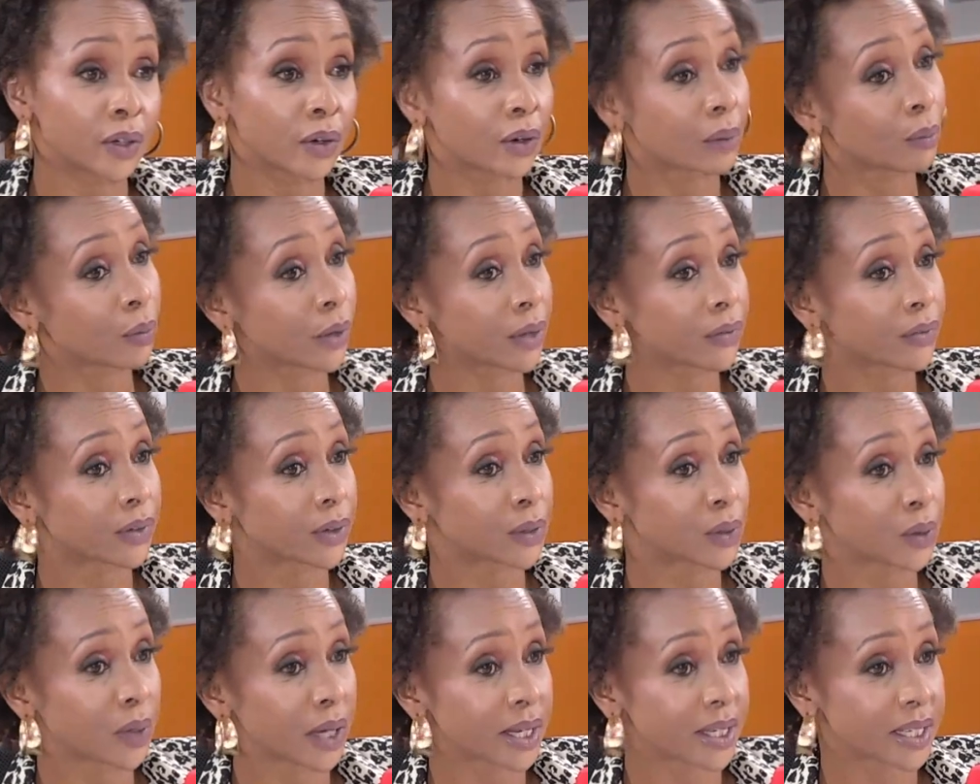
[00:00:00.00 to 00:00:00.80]
or a boyfriend
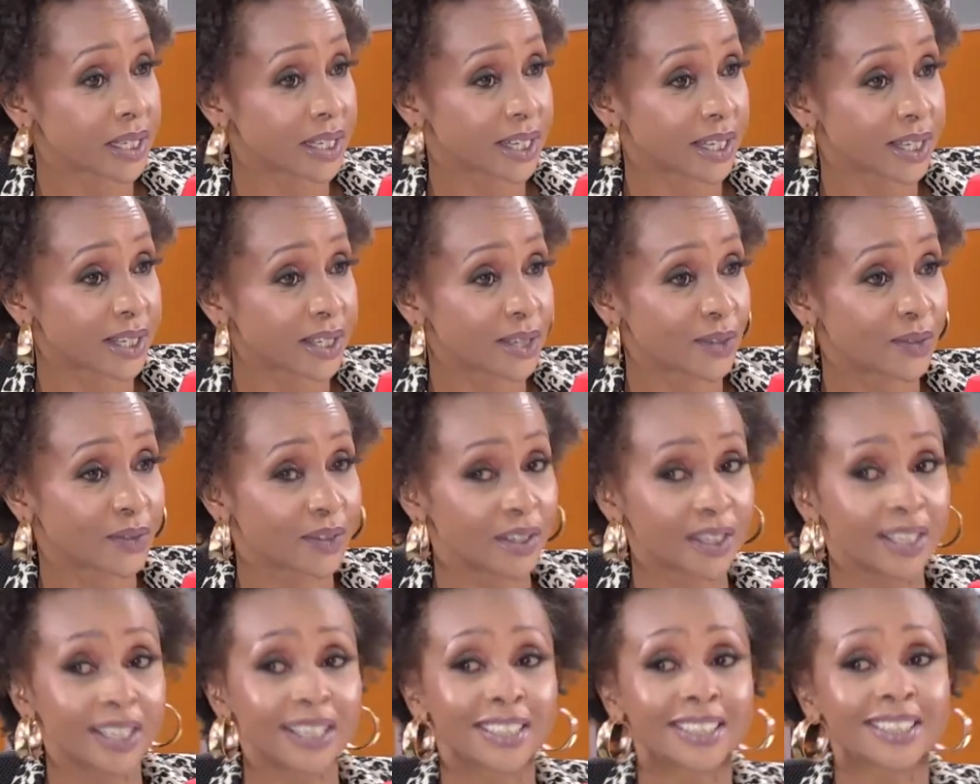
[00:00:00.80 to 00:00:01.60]
who has DSTV.
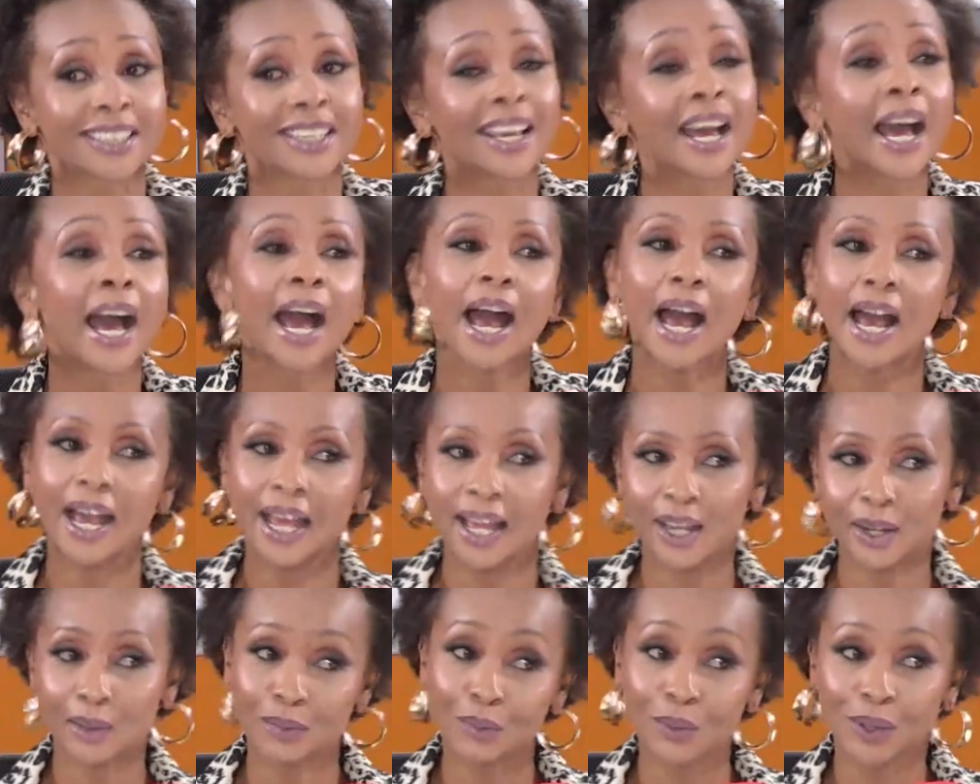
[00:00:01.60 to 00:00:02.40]
Yes. I
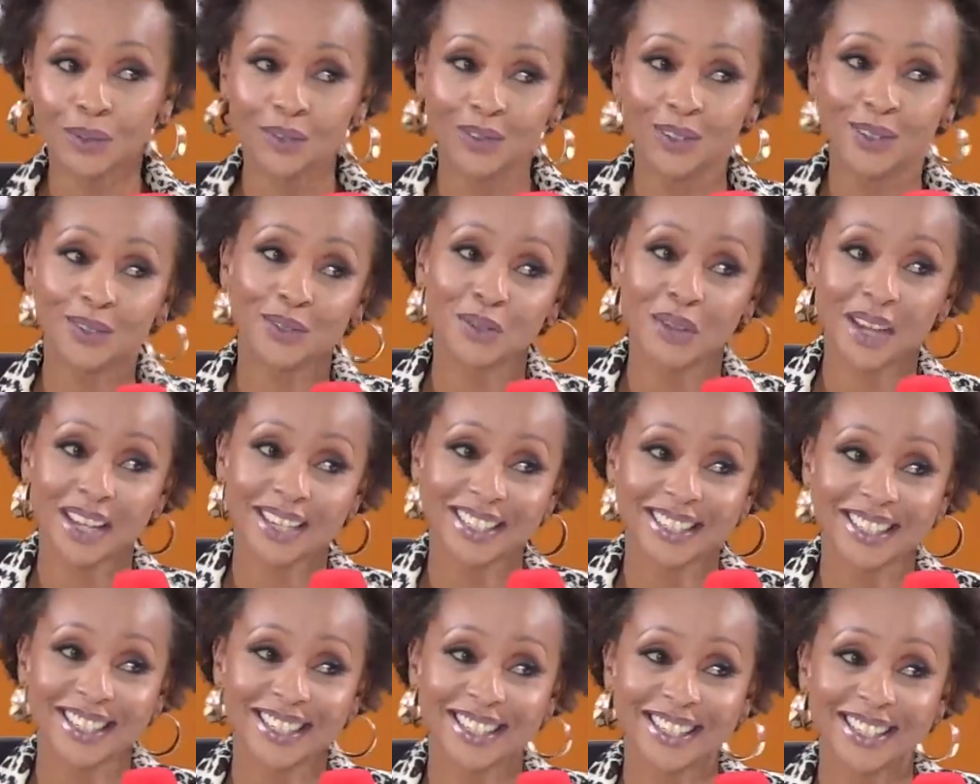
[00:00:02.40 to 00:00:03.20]
had a boyfriend who had
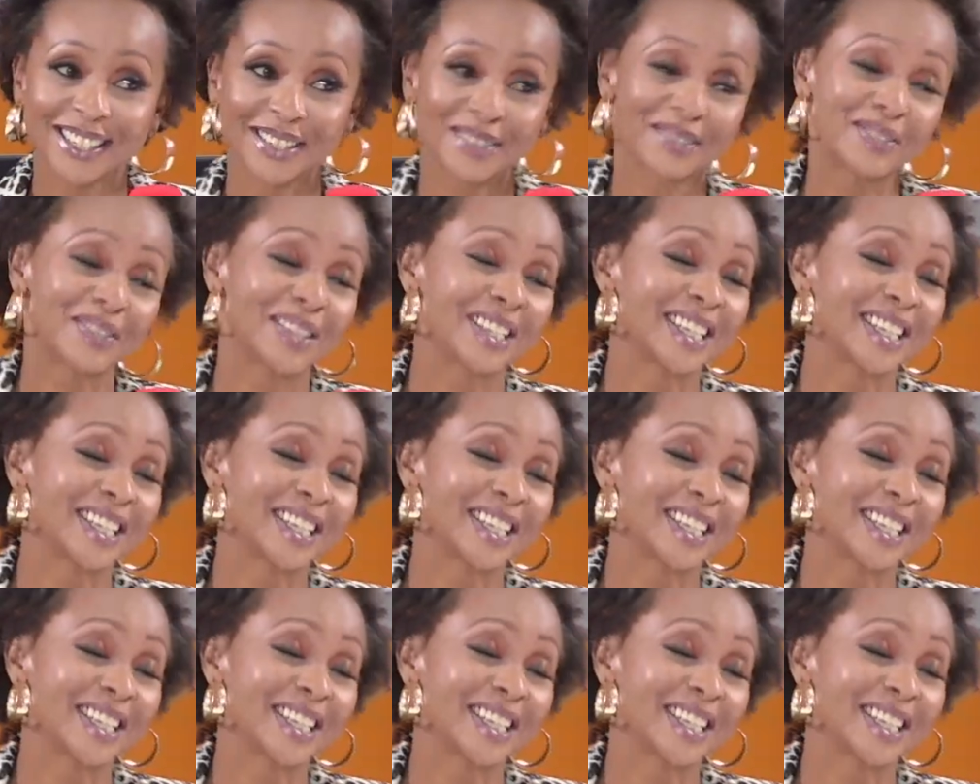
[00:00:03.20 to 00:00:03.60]
DSTV.